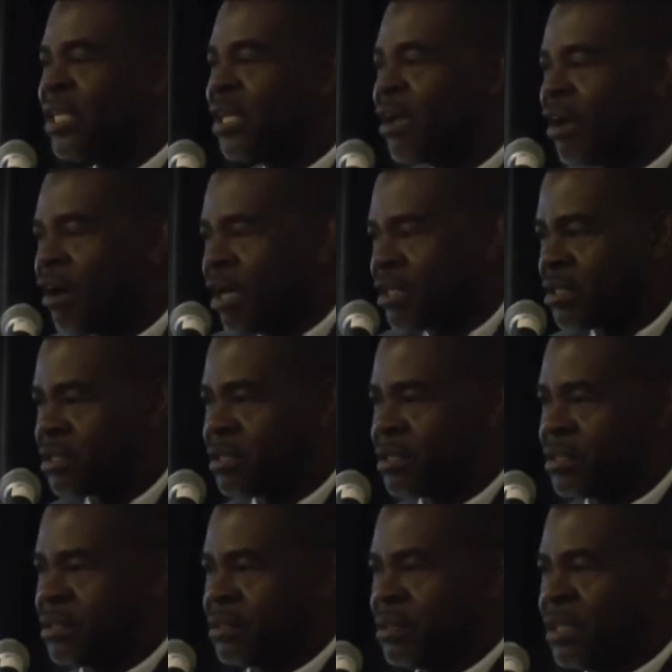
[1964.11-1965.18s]
in the
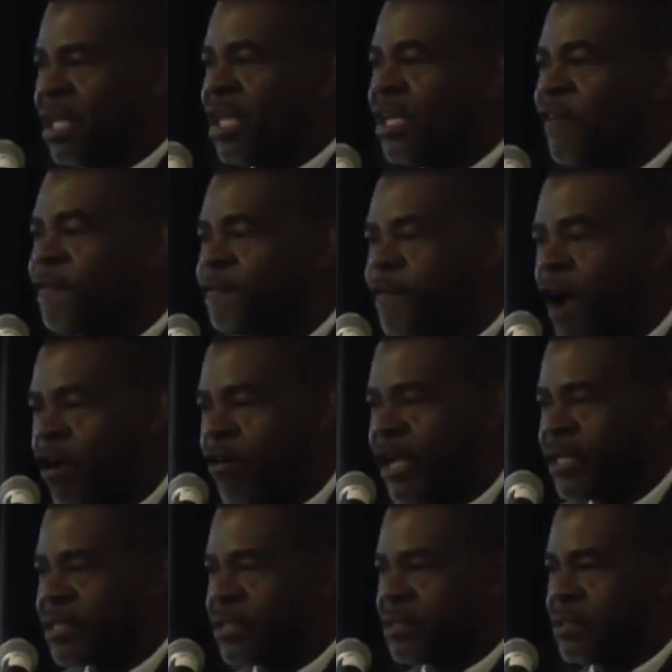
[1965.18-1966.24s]
guts, in the
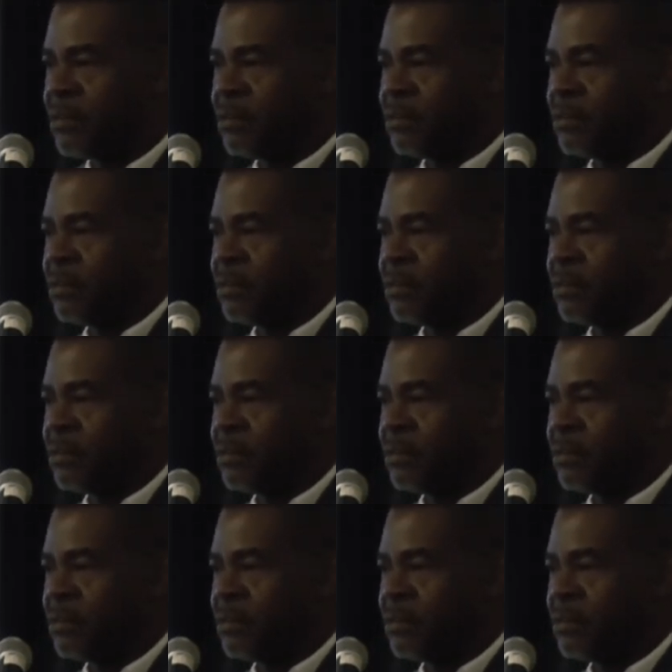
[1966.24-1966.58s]
forest,